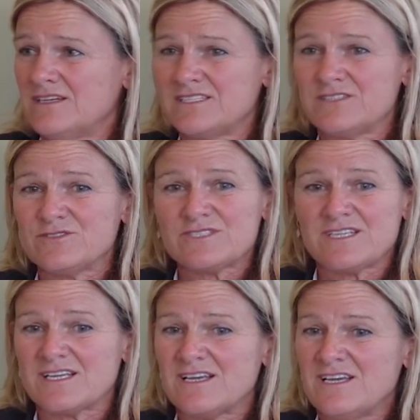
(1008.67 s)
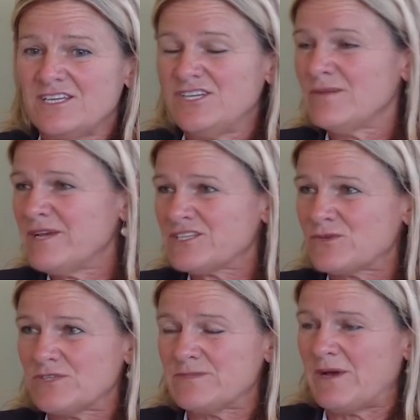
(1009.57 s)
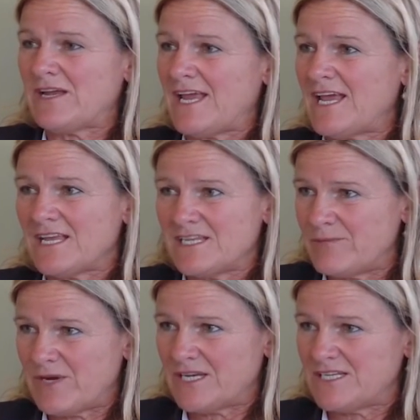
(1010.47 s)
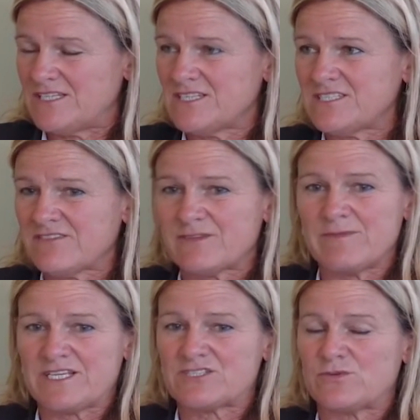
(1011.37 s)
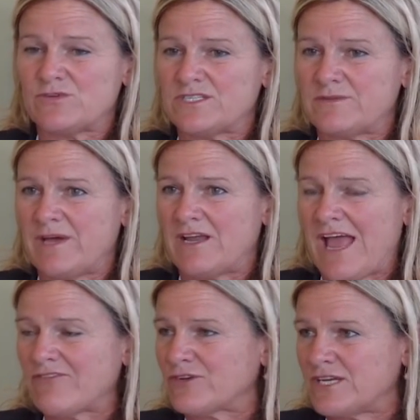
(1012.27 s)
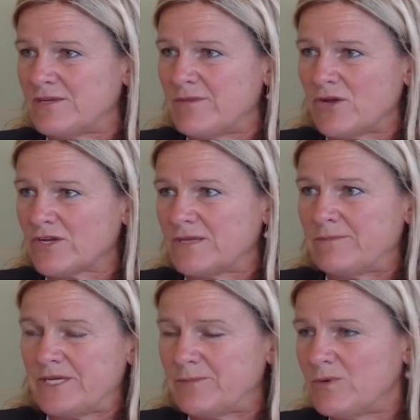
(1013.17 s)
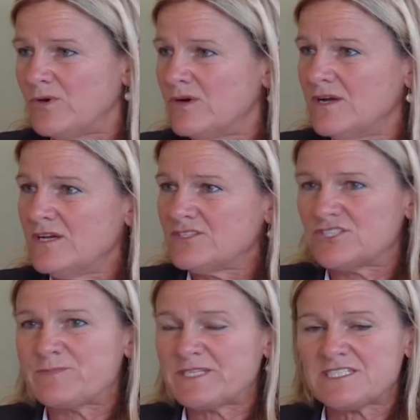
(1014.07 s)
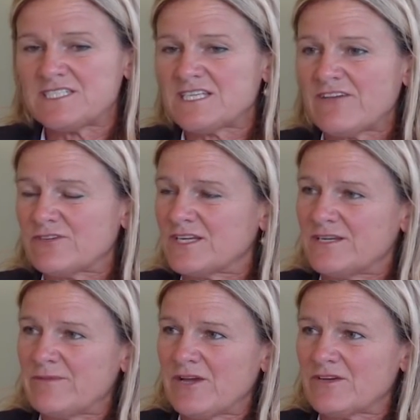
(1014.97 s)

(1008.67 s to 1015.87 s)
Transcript: You know, it's like, you can make stories about anybody. He doesn't have to make stories about African American people just because he's African American.